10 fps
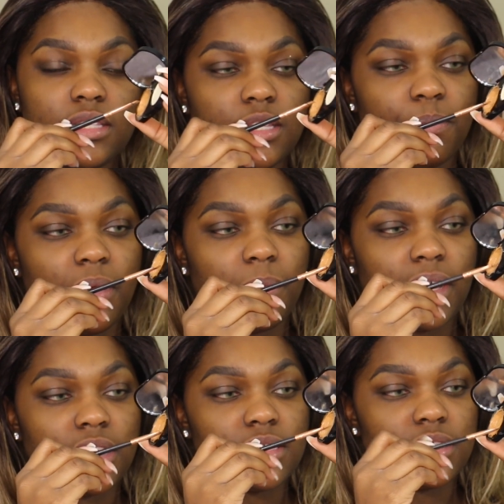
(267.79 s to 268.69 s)
dipping my
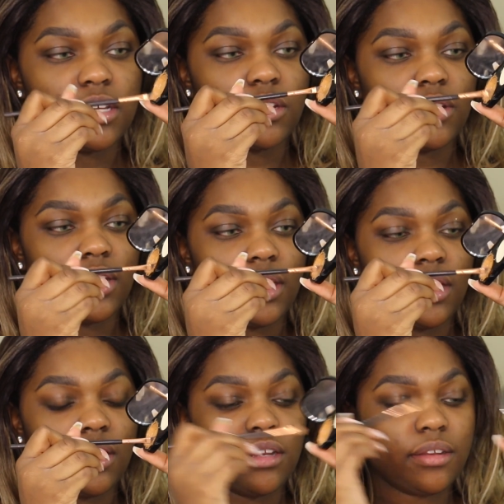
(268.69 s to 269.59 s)
concealer
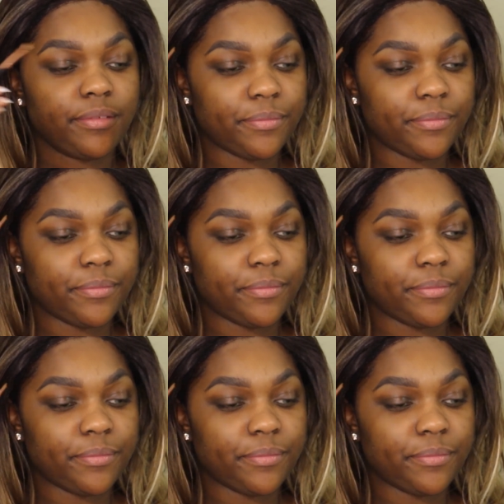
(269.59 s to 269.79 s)
in.